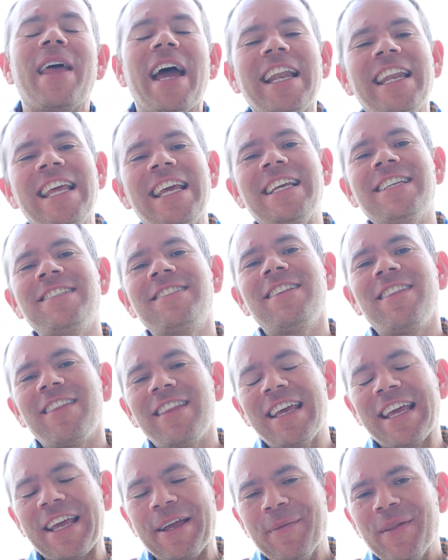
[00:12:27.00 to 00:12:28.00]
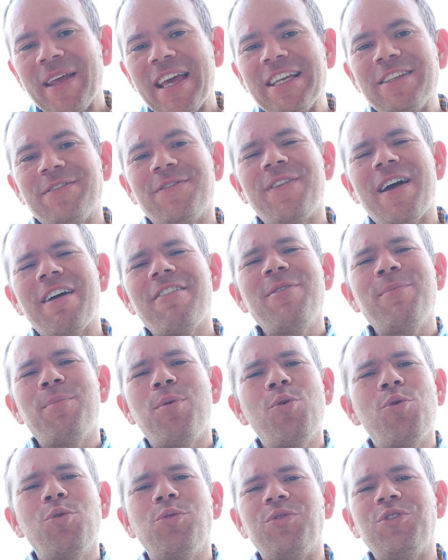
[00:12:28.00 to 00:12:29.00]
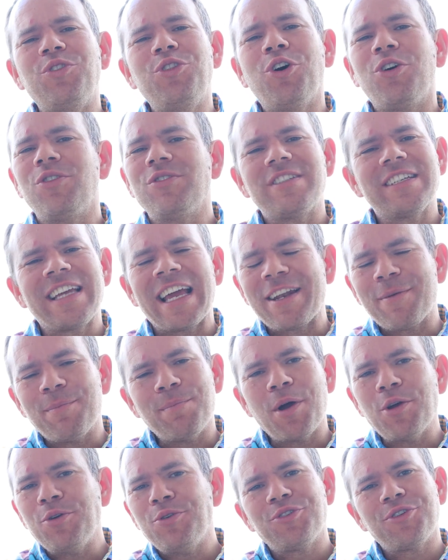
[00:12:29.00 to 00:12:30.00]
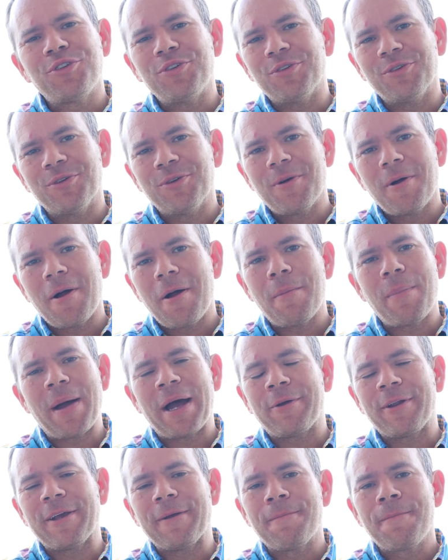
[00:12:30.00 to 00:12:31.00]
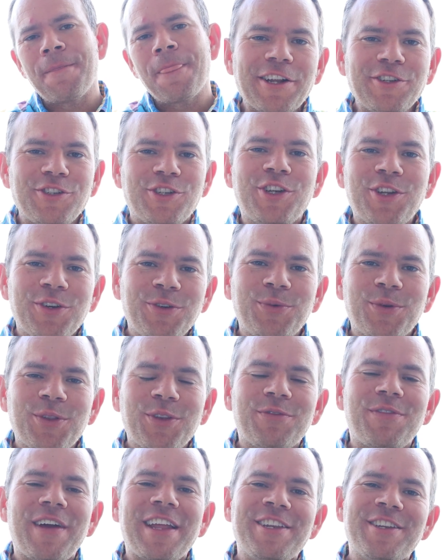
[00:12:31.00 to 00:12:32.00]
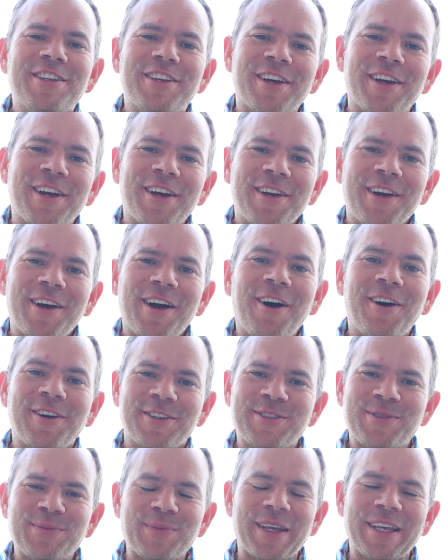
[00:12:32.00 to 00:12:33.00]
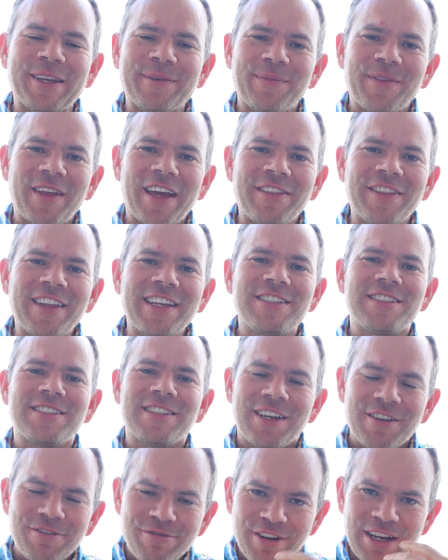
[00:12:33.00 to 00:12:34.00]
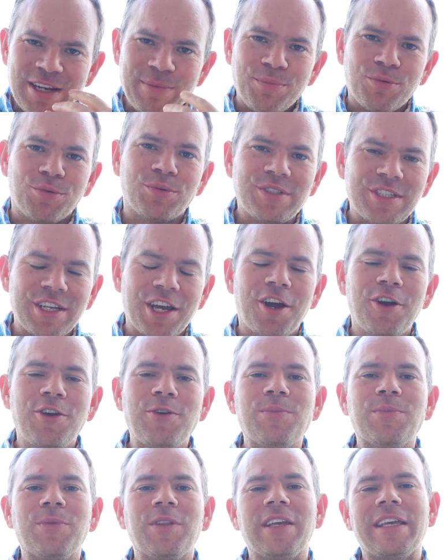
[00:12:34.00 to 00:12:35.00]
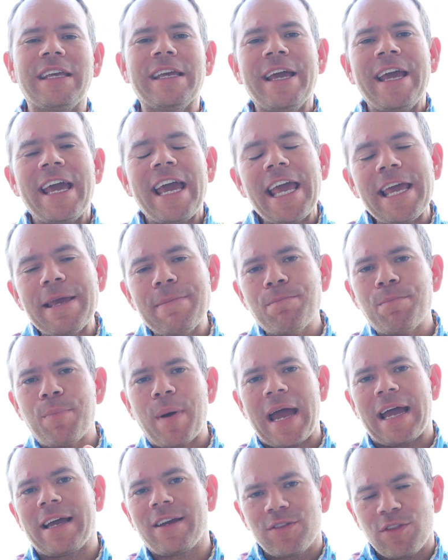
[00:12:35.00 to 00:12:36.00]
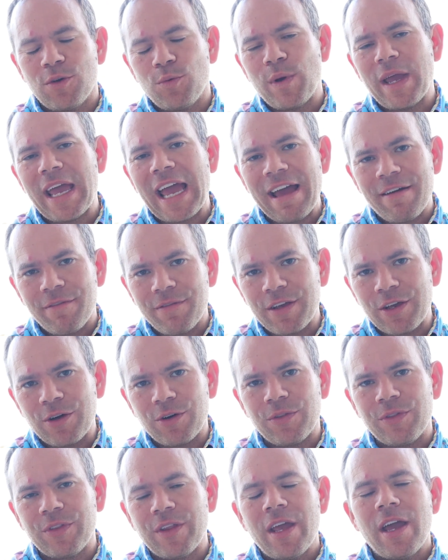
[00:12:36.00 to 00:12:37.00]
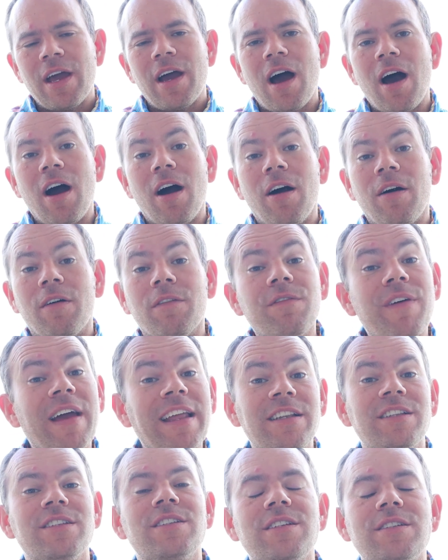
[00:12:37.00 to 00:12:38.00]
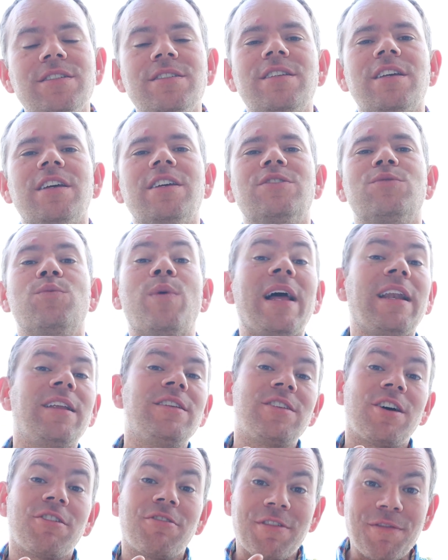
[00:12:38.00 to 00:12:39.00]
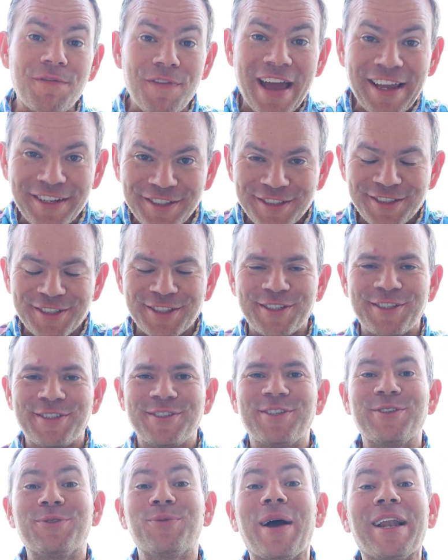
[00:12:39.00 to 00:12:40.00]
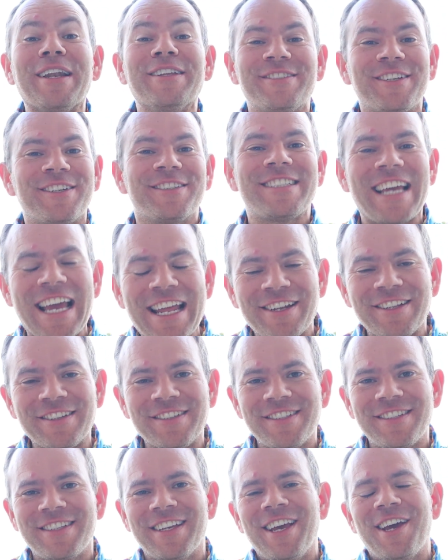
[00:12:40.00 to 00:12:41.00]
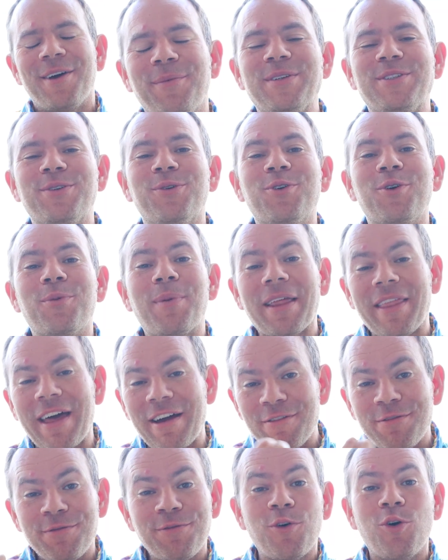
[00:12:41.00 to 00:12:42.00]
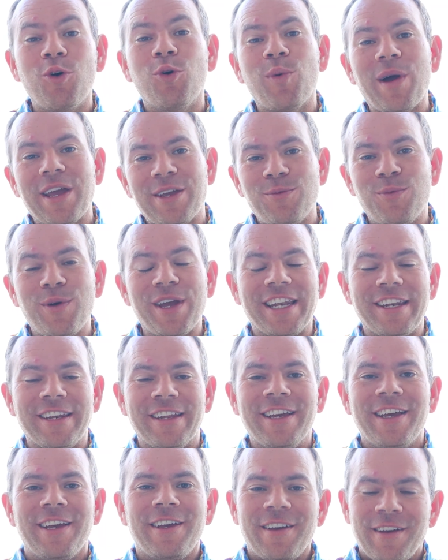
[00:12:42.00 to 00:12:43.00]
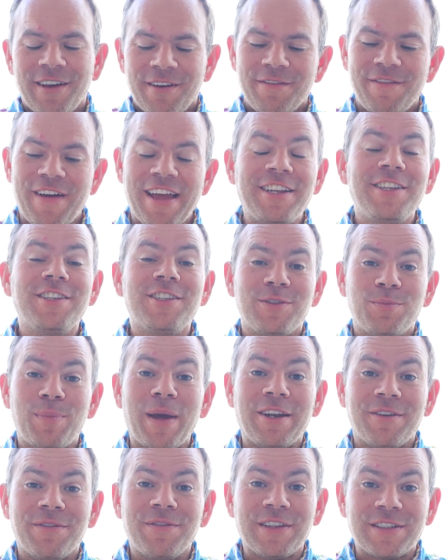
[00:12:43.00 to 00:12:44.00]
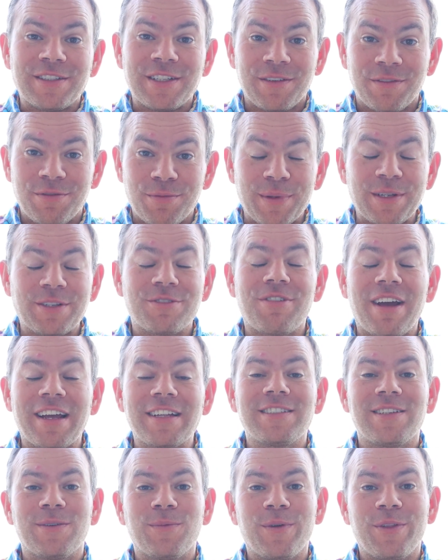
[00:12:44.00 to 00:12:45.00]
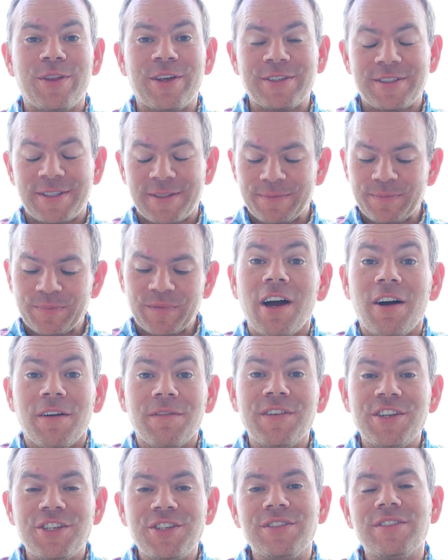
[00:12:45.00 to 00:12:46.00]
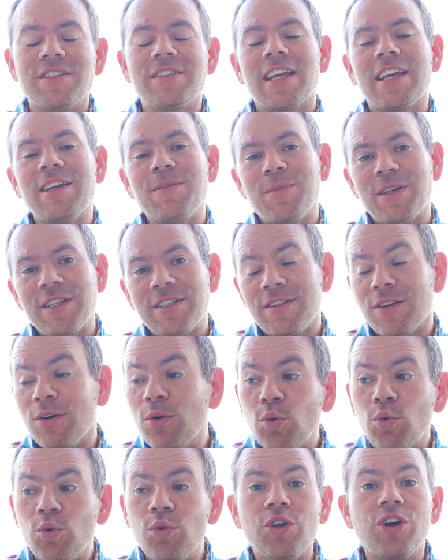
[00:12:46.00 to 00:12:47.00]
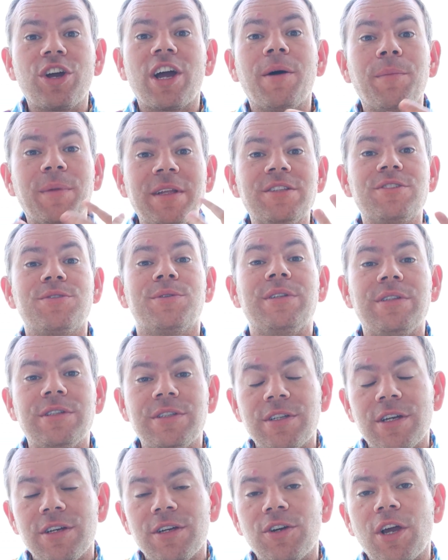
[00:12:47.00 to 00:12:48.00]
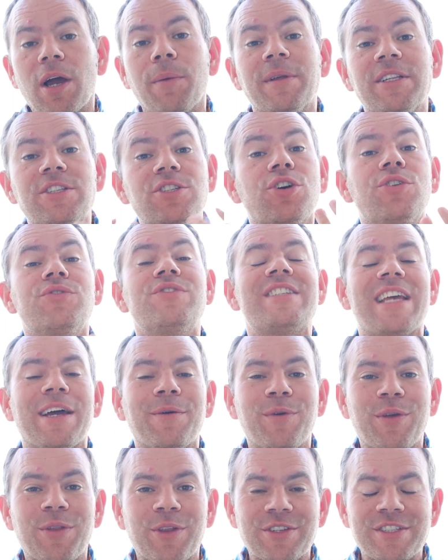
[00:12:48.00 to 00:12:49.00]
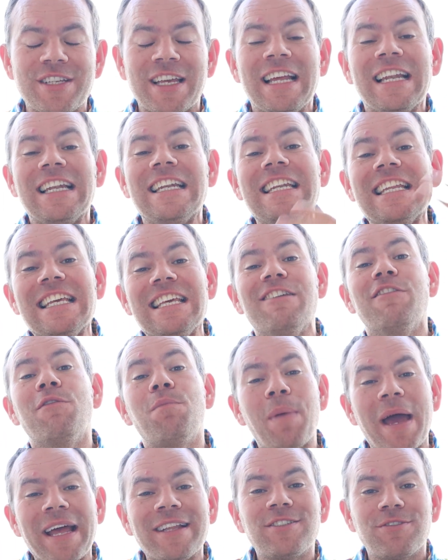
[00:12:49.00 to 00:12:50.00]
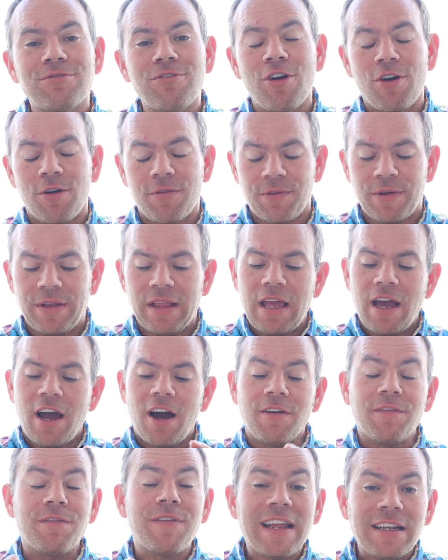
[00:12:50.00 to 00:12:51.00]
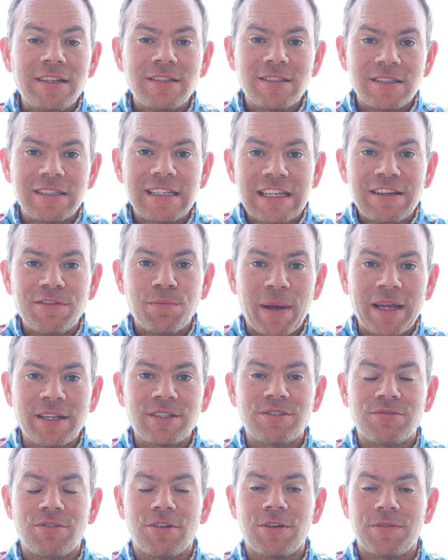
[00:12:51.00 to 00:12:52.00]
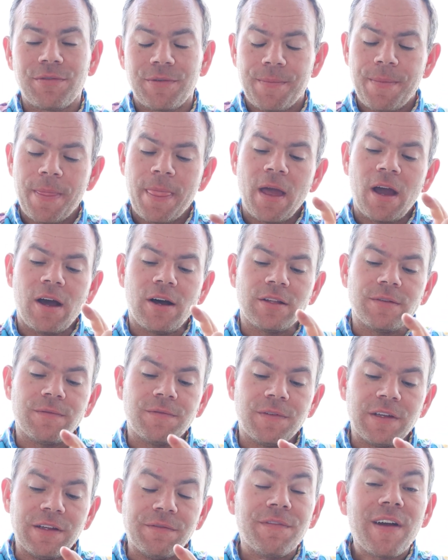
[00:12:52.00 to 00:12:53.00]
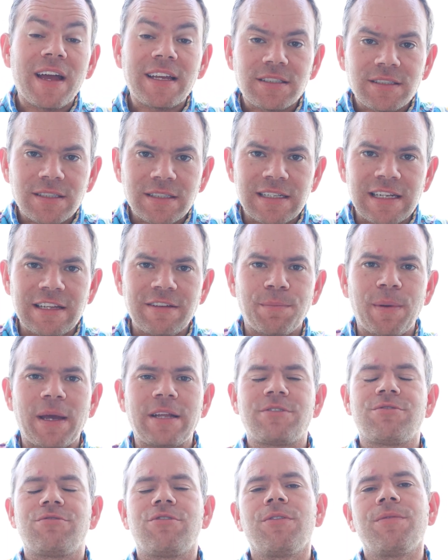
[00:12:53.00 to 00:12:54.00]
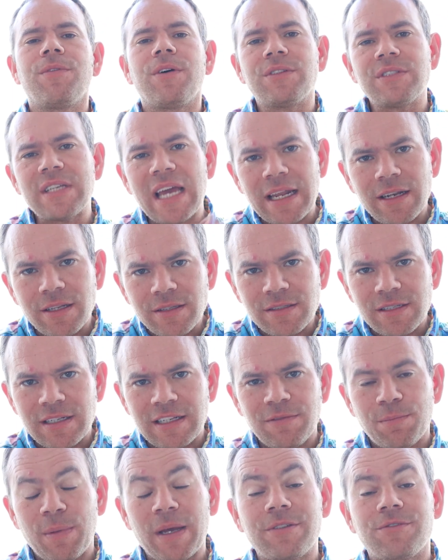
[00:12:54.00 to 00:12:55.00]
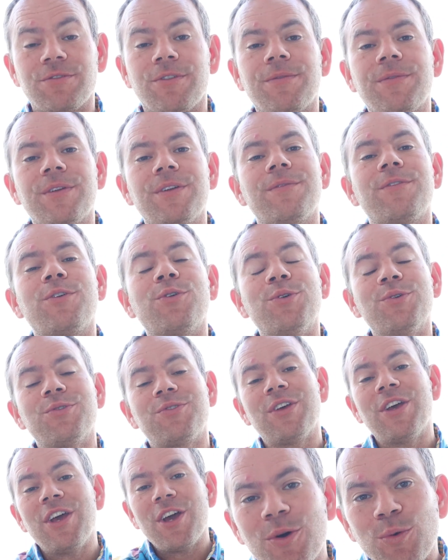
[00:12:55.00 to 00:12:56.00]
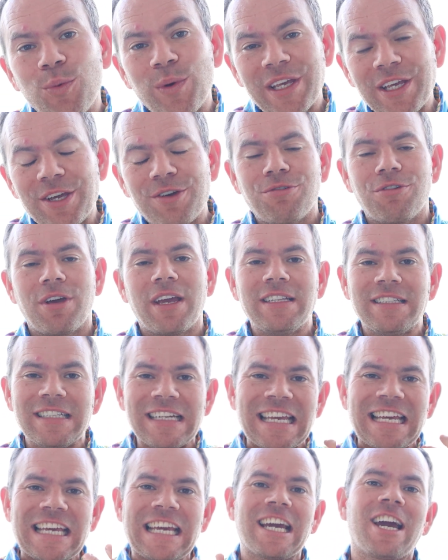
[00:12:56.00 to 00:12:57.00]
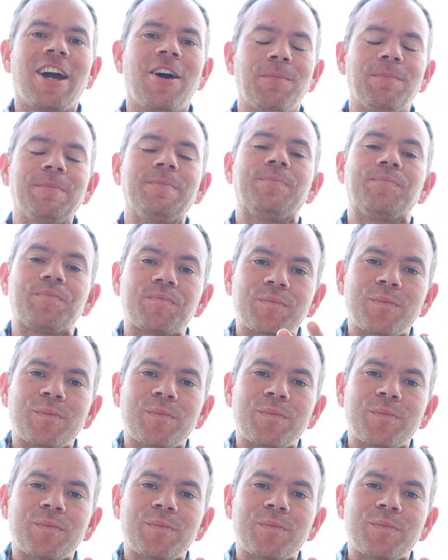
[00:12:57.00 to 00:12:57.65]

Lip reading: And here's the thing, it's very important not to get emotional about it. And do you know what the vendor asked me? And this really brought it home, the impact that we're having on our vendors, as well as our investors, as well as our tenants. We talk about that four-way win. Vendors benefiting from interacting with us. Our vision statement is that all that come into contact with us leave better off. Our vendors leave better off, our investors leave better off, our tenants leave better off, and of course, we create an income